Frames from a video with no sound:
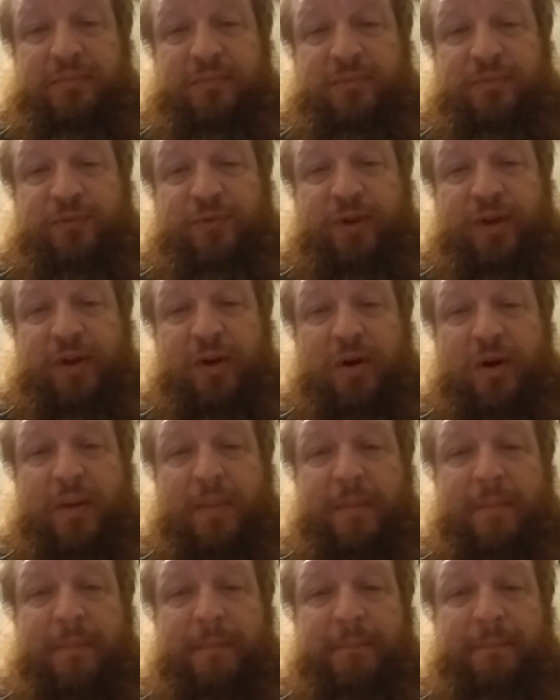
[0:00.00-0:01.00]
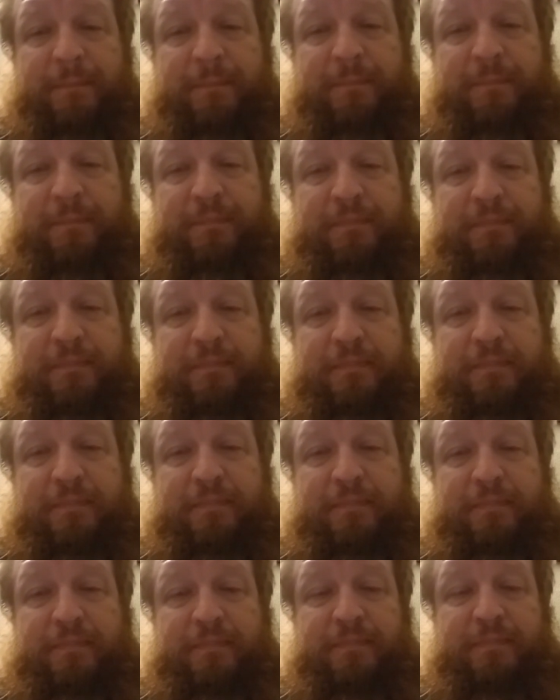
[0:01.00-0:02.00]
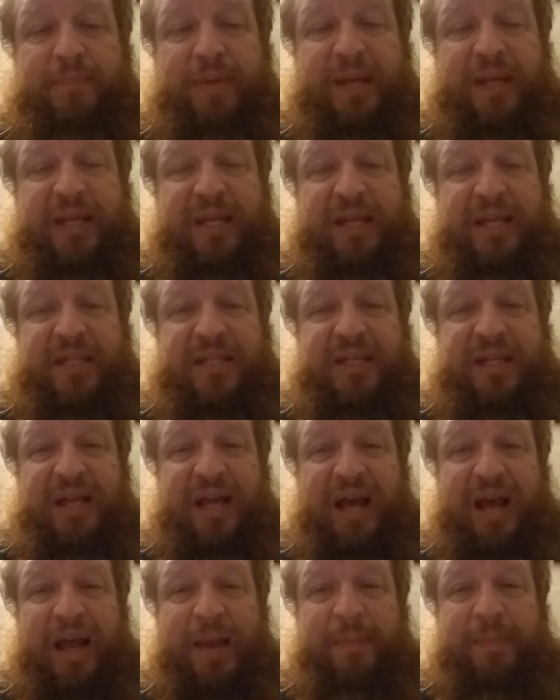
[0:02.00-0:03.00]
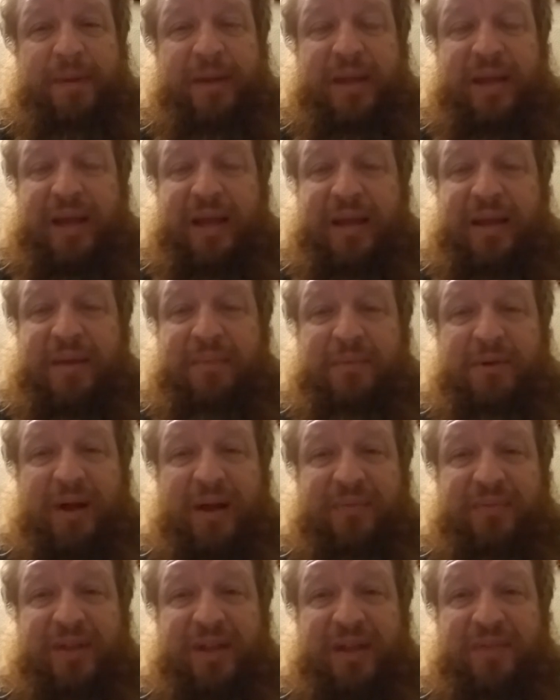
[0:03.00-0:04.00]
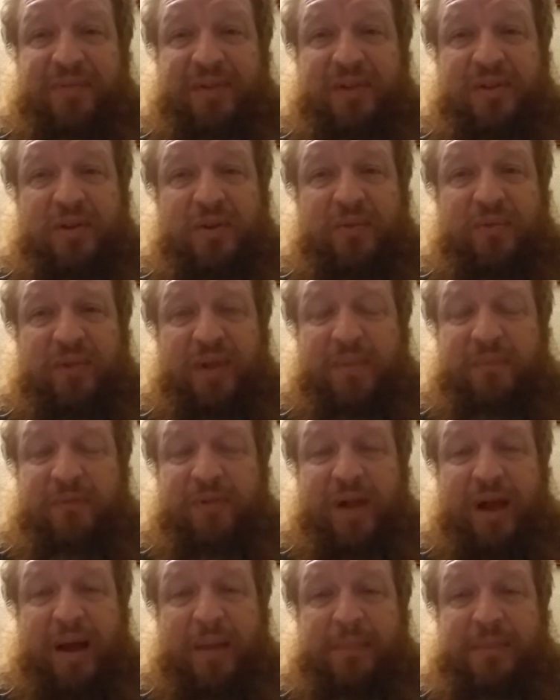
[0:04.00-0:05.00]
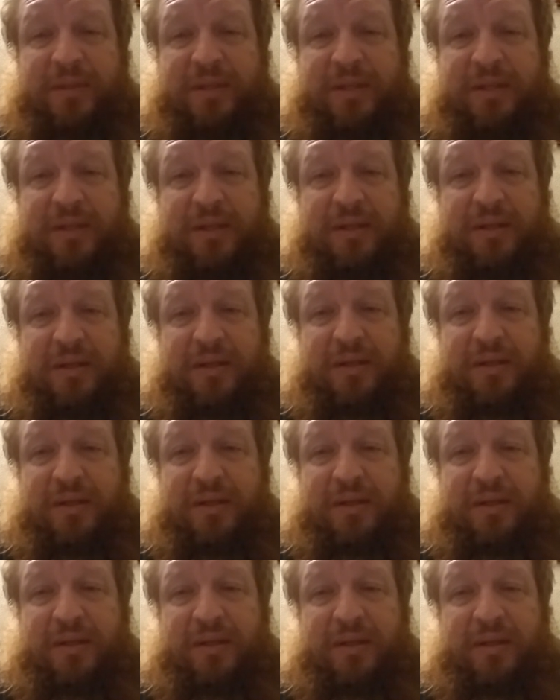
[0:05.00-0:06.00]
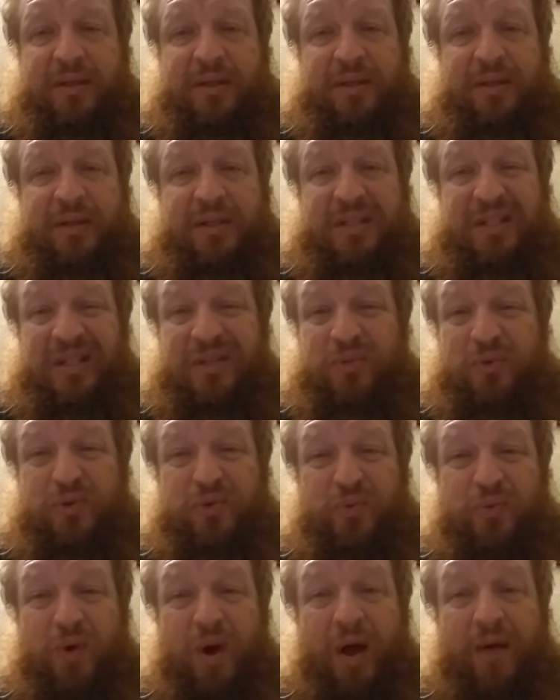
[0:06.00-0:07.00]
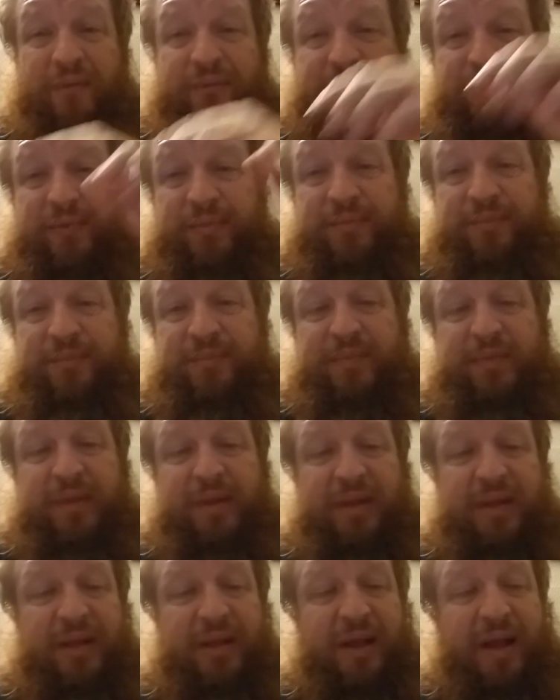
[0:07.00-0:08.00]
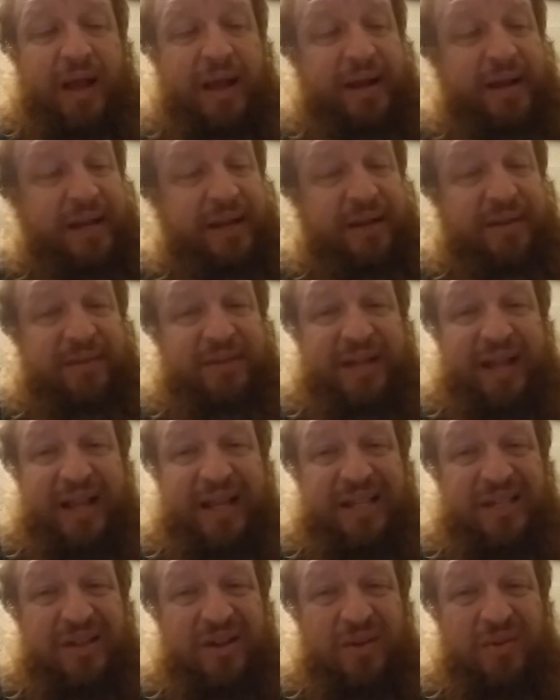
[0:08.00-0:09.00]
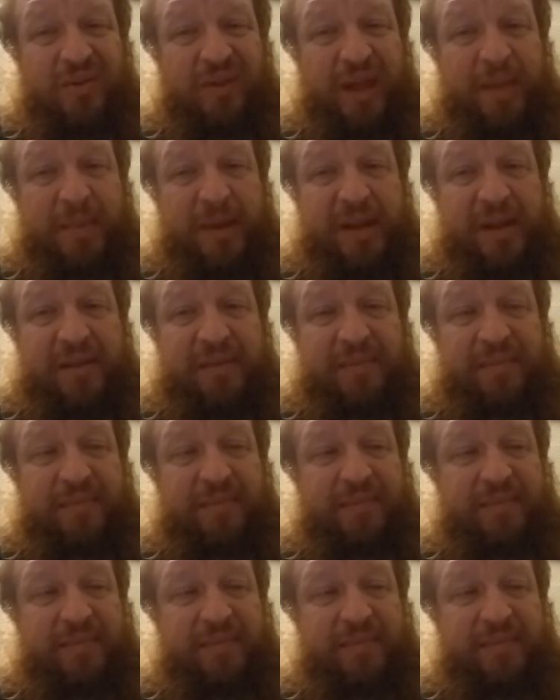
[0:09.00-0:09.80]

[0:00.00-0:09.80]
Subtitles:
for your Big Easy IPA, I'm going to have to give you 2 flip-flops. Because this was rough. I didn't taste no lemon